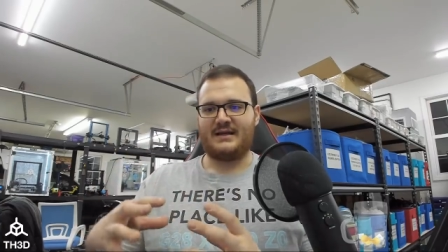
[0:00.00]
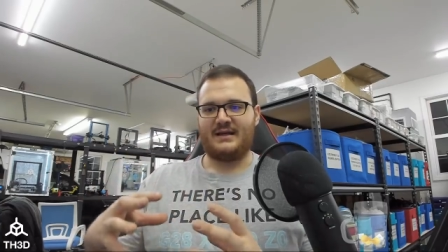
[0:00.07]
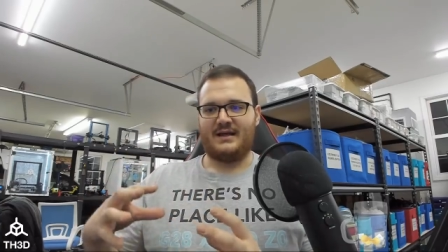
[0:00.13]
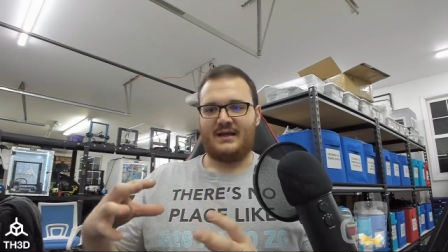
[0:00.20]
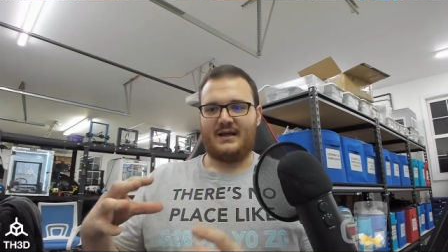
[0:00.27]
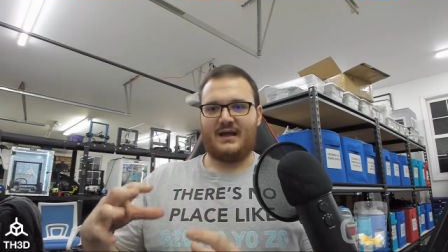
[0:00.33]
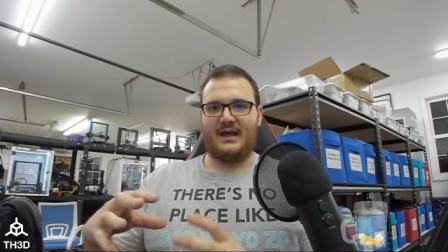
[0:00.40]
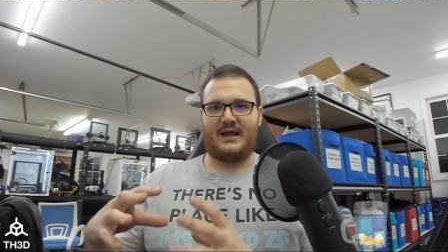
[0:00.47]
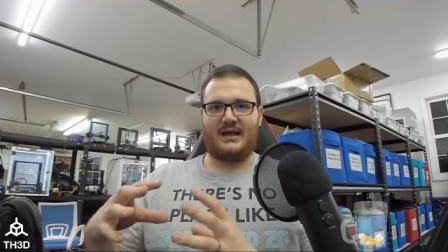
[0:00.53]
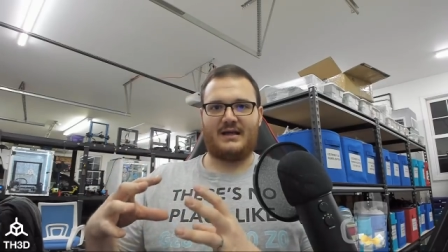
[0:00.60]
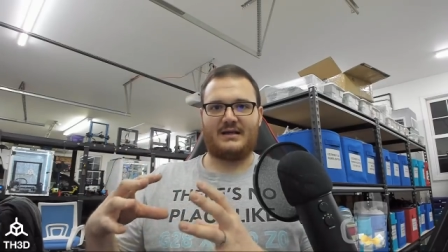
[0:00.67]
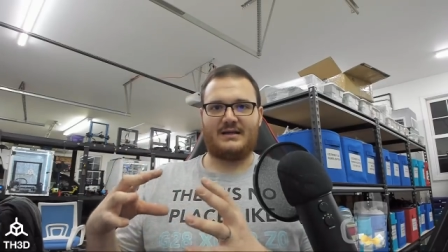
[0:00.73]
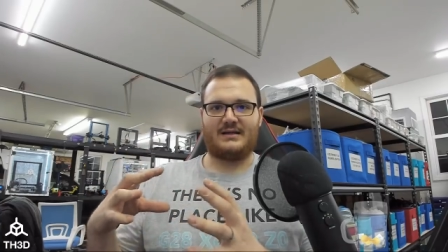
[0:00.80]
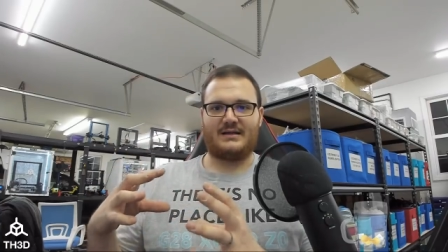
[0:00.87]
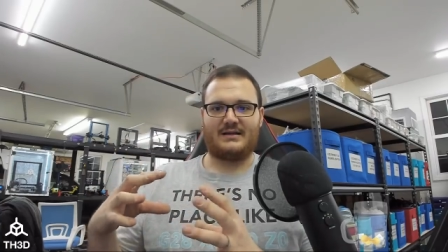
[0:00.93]

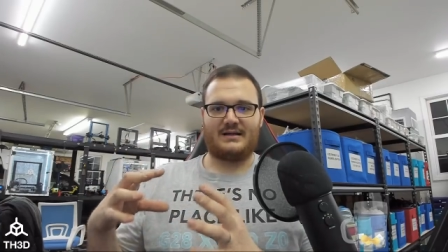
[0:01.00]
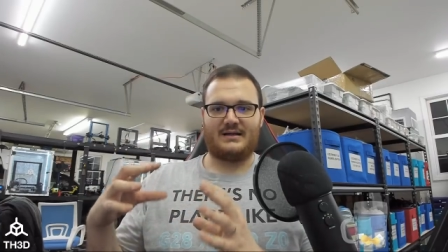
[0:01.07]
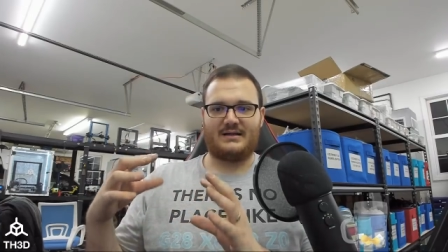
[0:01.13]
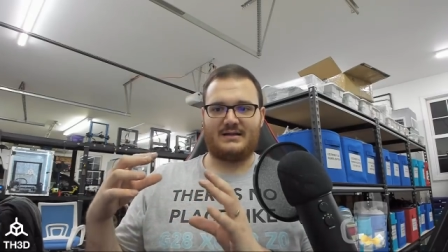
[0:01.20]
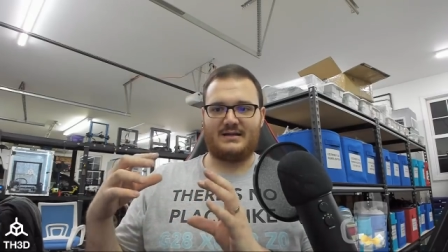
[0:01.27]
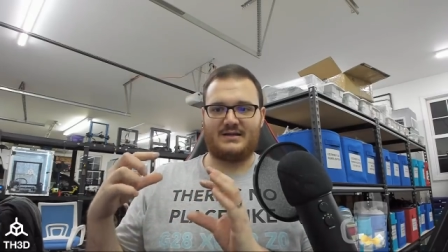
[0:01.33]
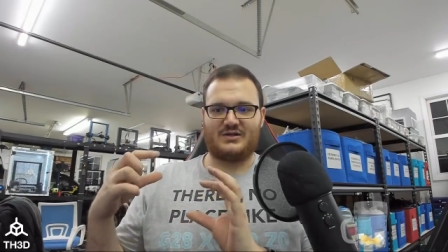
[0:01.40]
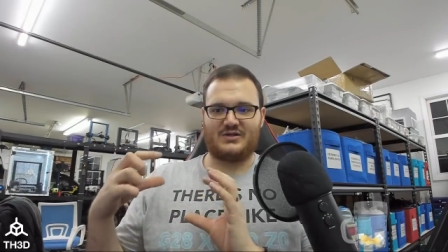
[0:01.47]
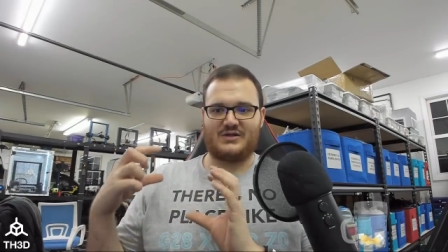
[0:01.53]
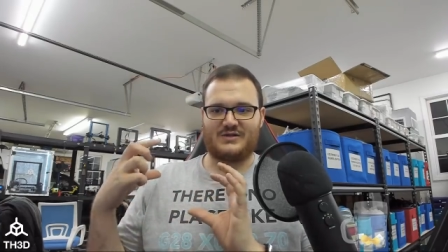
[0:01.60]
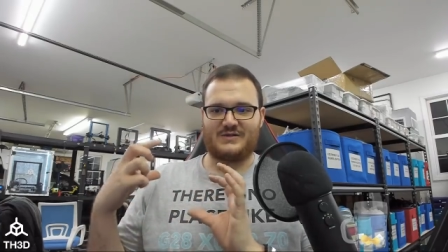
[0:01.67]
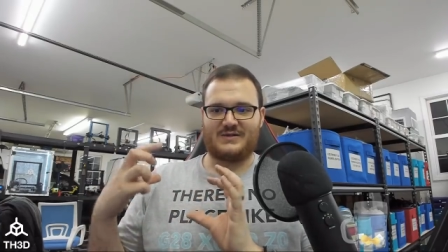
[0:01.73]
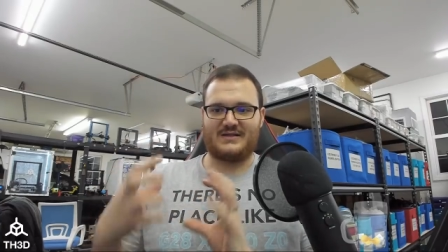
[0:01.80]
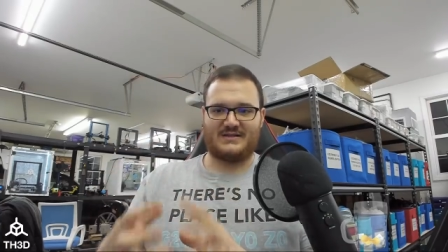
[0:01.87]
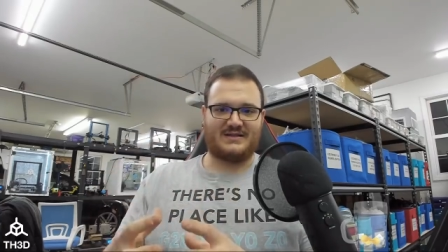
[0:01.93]
And it's
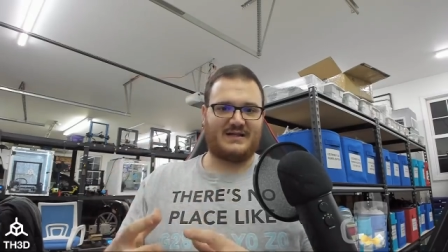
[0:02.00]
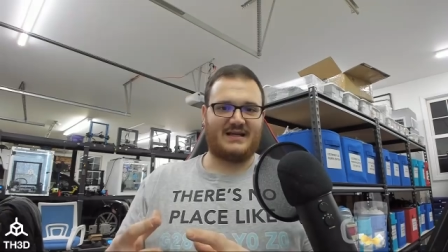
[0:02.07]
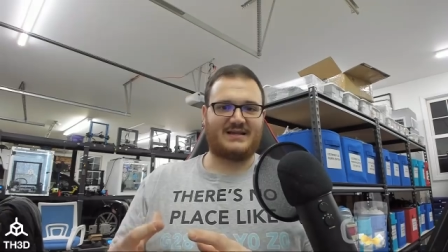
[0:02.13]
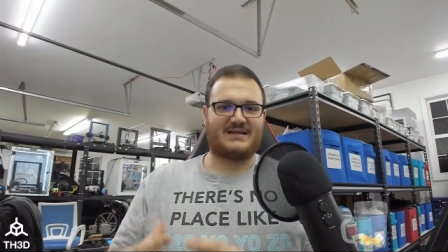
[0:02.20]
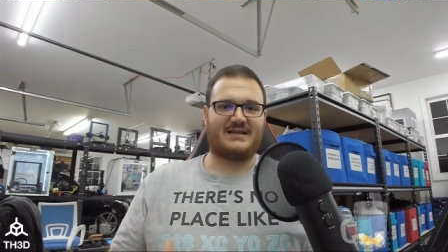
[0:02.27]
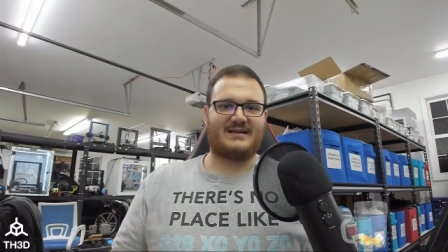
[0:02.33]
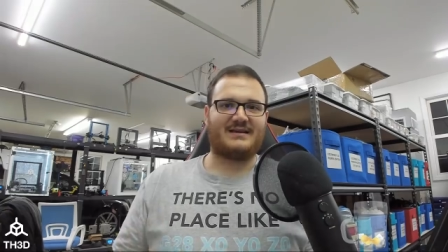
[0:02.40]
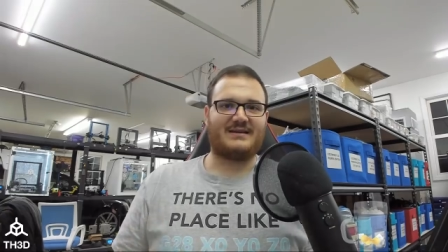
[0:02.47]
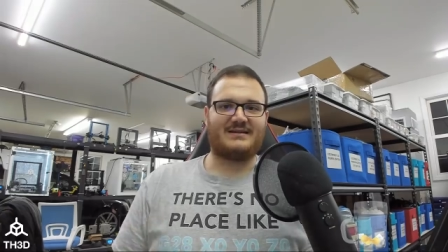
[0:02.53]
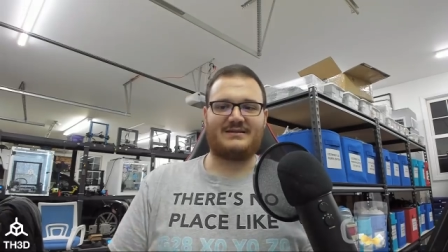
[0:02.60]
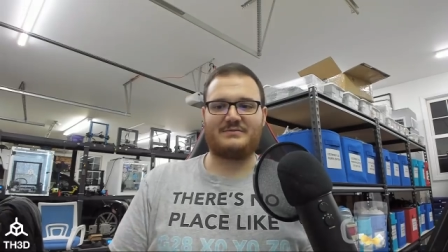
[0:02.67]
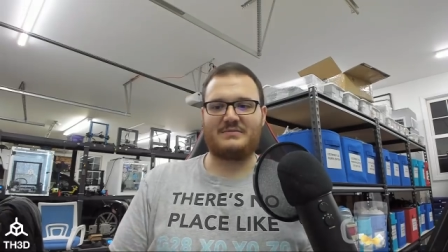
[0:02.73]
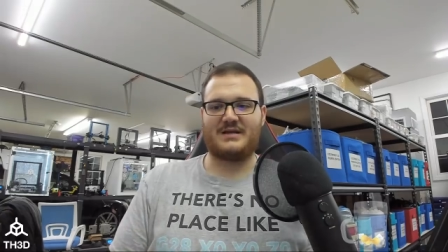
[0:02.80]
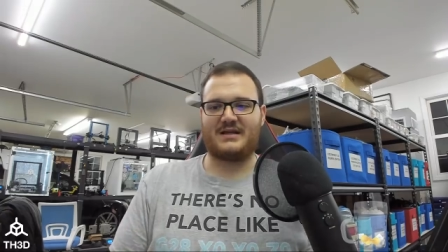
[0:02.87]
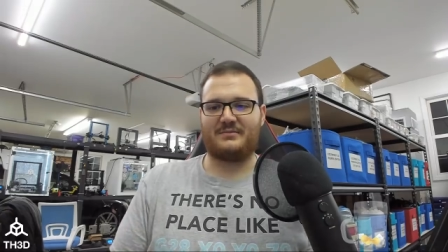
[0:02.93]
addicting, to
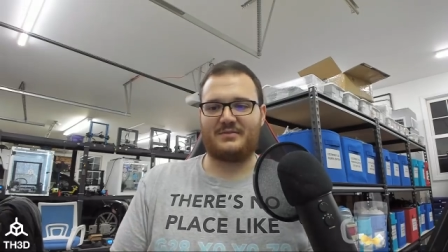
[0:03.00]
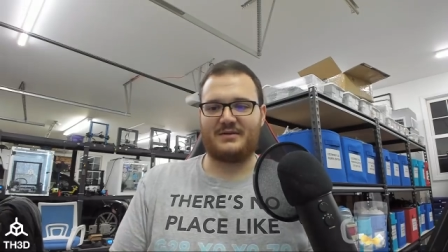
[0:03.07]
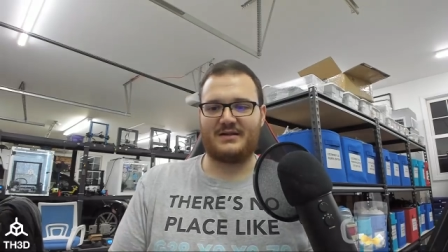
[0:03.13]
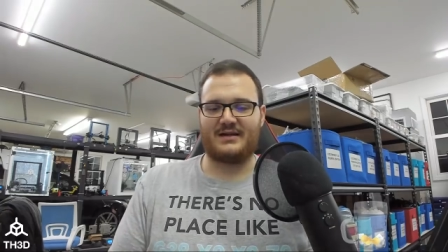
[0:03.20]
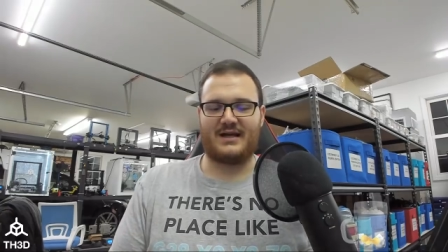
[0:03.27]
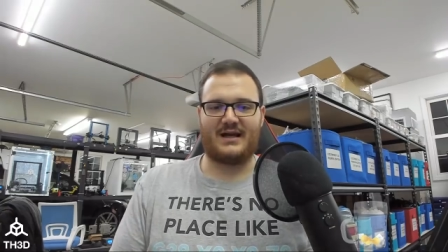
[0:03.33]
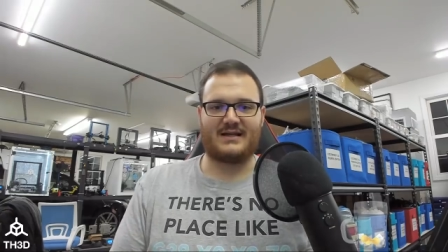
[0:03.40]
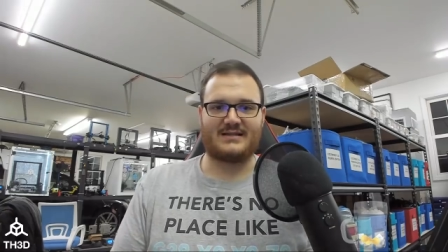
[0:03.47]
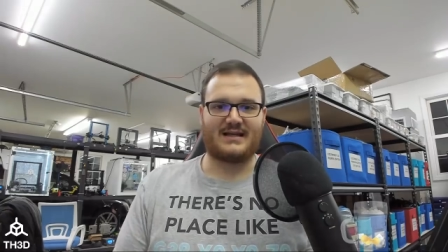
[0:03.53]
be completely honest.